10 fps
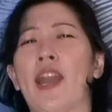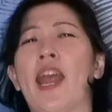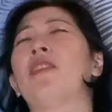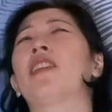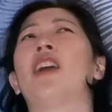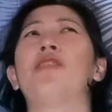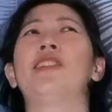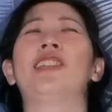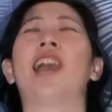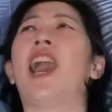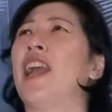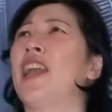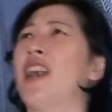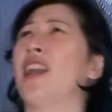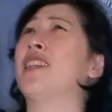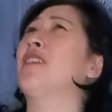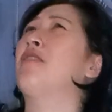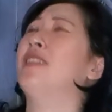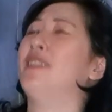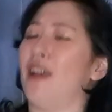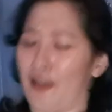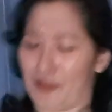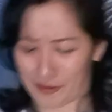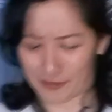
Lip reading: have the kefir die an unnecessary death.